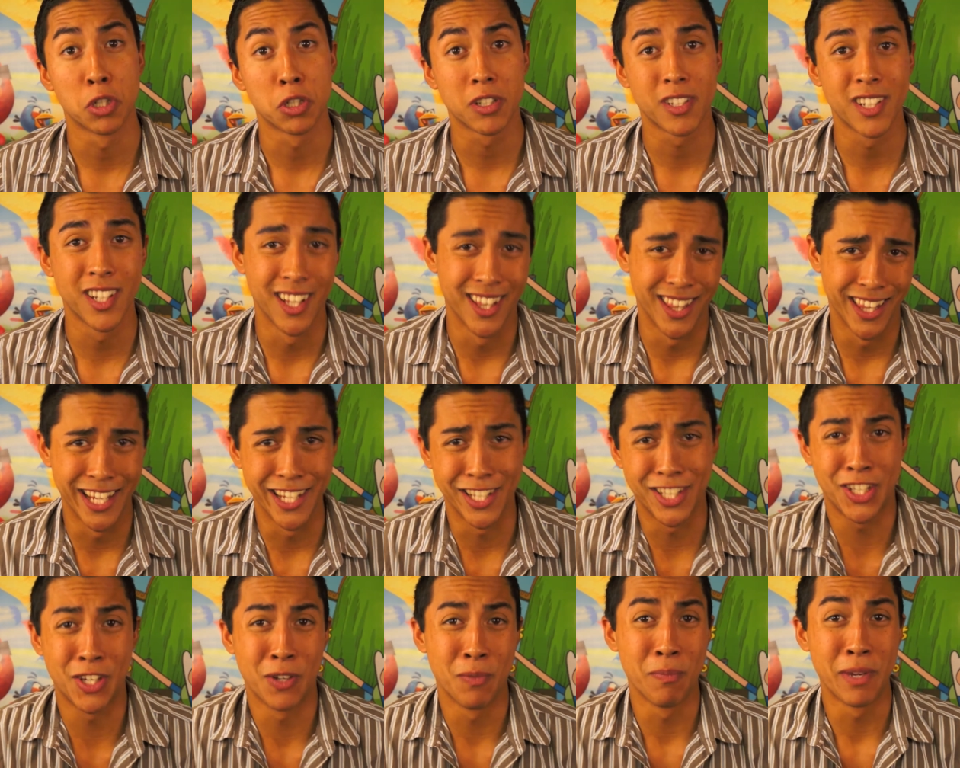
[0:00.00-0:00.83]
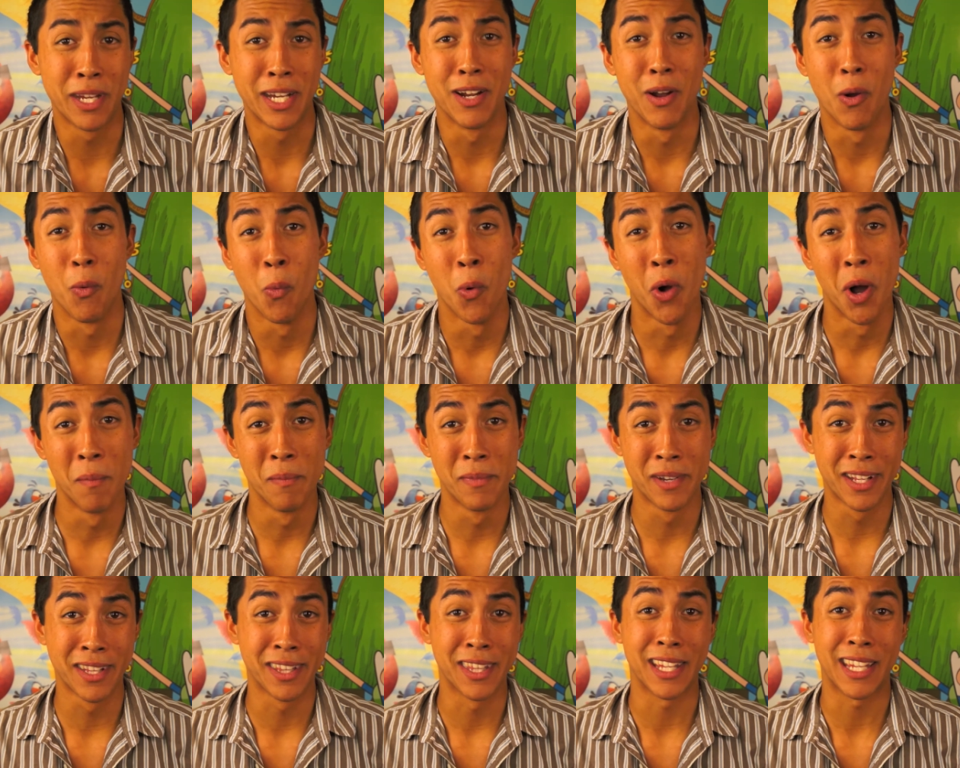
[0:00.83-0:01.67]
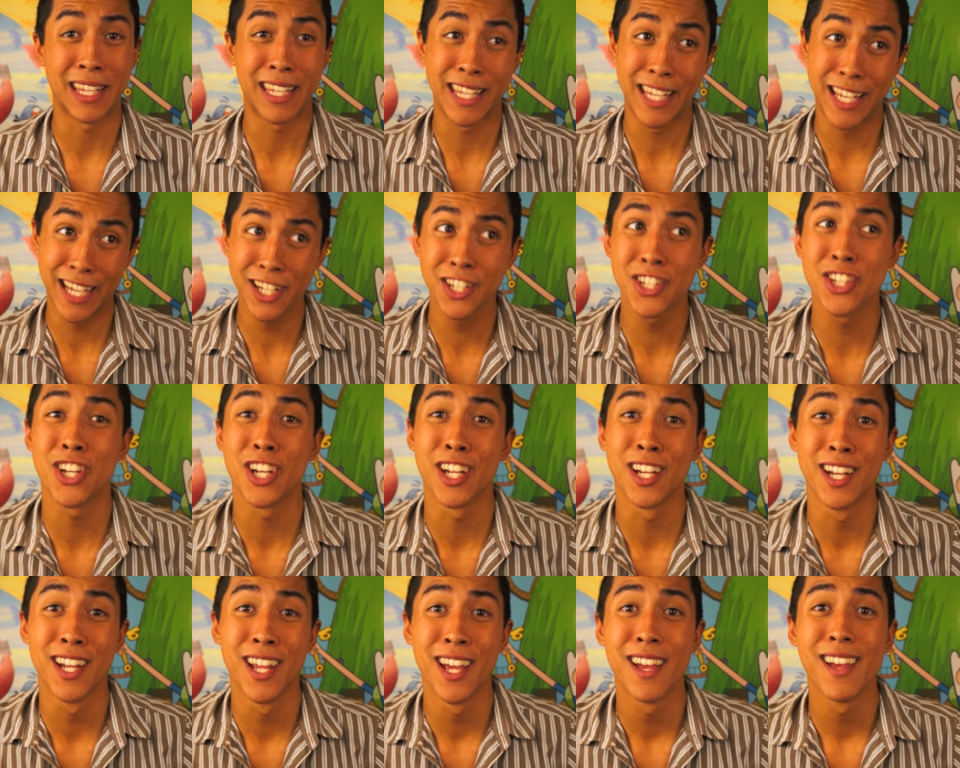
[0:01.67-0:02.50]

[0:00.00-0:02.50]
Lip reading: Unless you meet a woman in the kitchen.